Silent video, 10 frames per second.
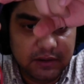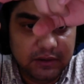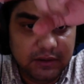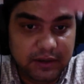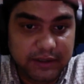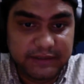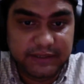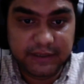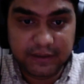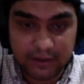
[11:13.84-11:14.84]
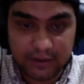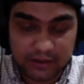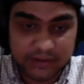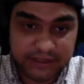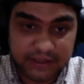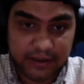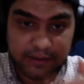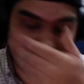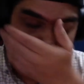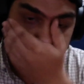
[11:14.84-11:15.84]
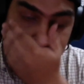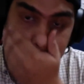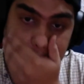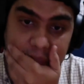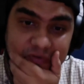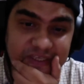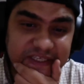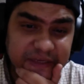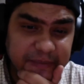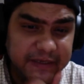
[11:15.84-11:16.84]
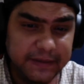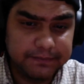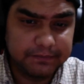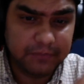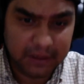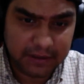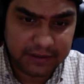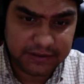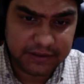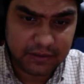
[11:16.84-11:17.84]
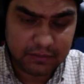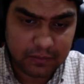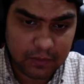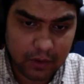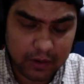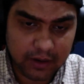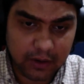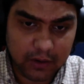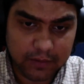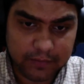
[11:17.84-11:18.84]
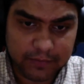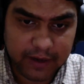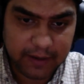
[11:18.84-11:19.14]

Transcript: third is the signal, which can be either digital or analog, right?